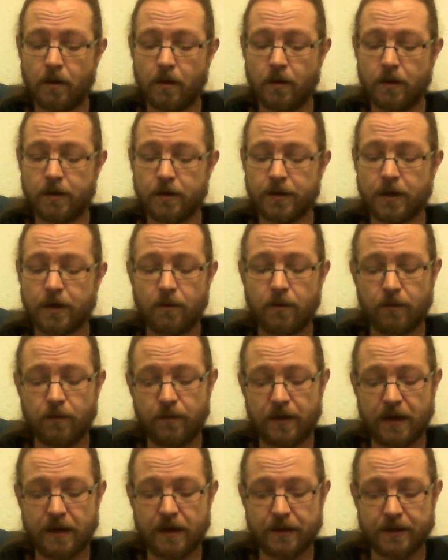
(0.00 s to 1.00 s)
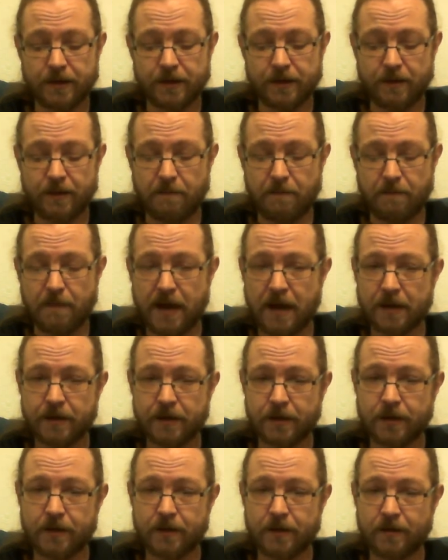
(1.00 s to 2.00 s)
so that's
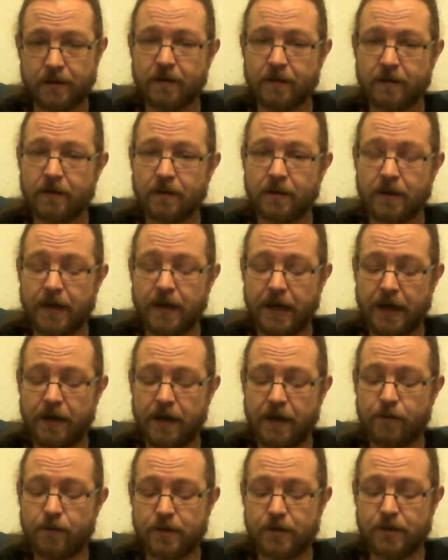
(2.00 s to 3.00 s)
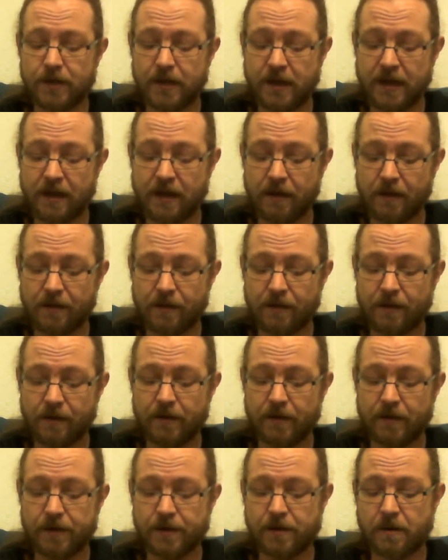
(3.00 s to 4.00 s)
mass equals length
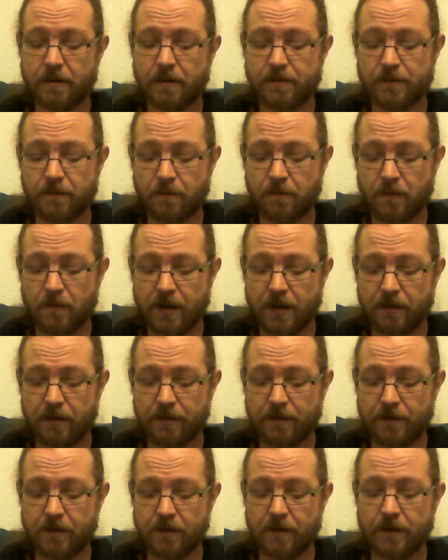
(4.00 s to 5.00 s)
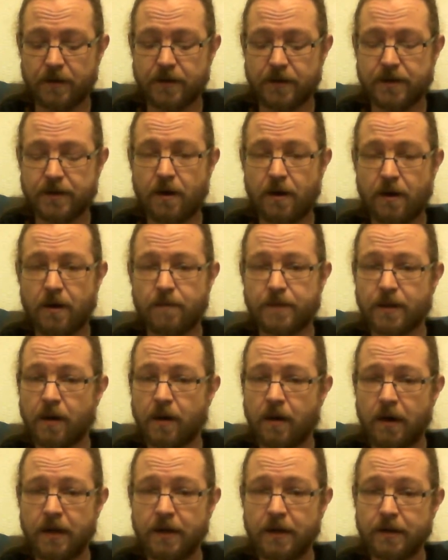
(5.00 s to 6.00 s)
times width times
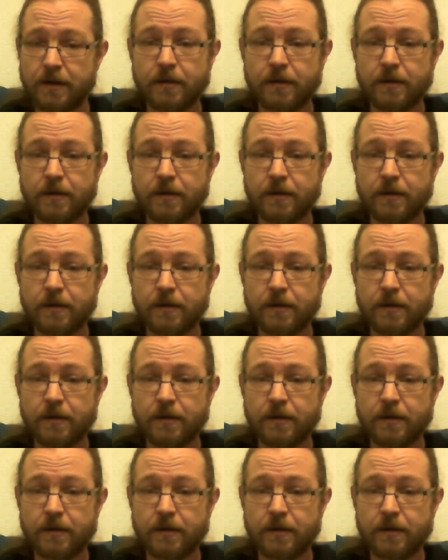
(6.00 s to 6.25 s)
height,